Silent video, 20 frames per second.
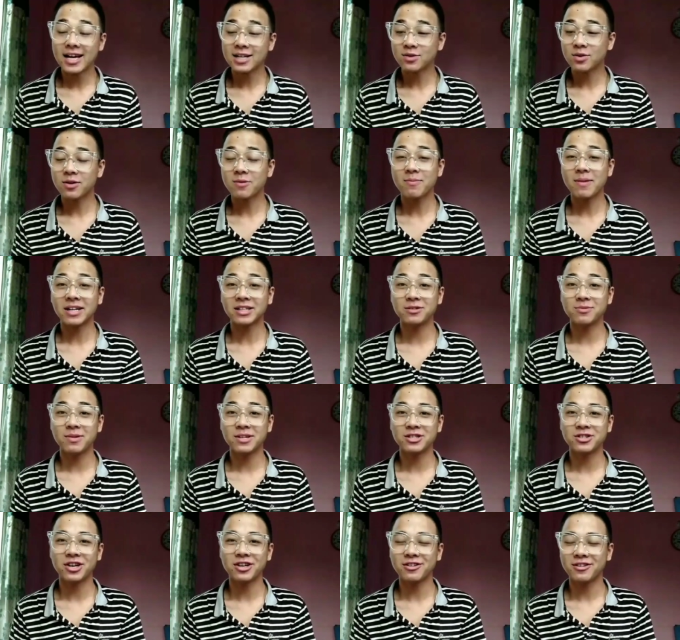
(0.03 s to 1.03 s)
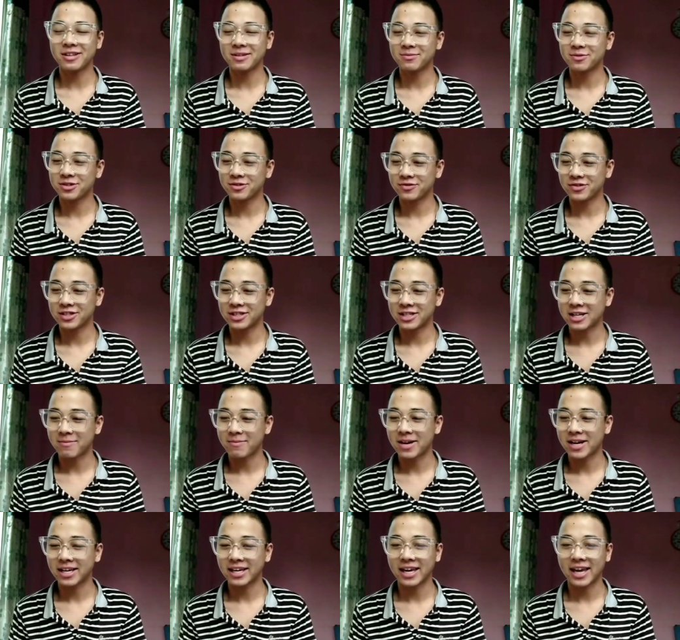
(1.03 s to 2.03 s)
guys, welcome back to my channel. I'm Jeevan
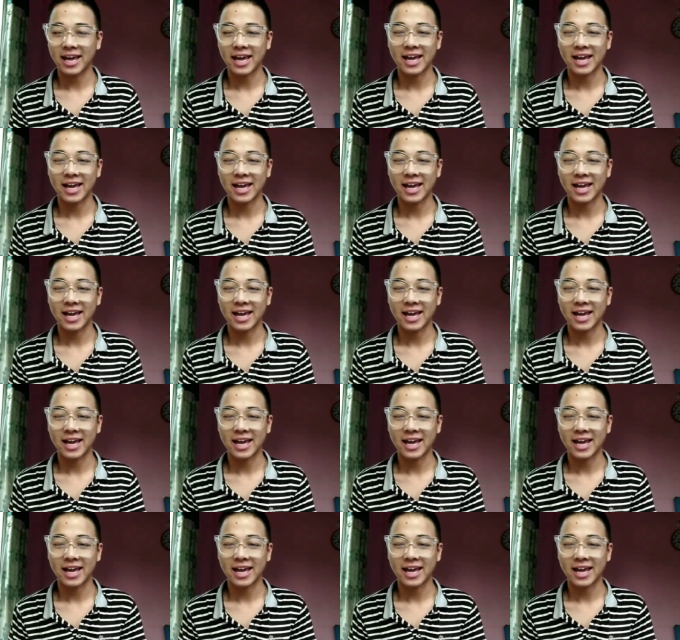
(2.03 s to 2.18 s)
Tamang,